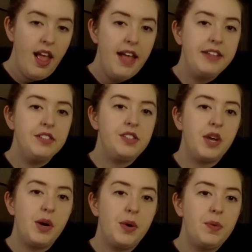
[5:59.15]
And
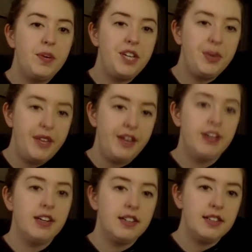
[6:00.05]
so when you
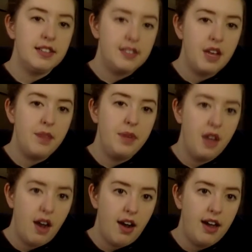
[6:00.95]
hear sub
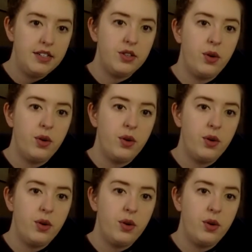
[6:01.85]
naught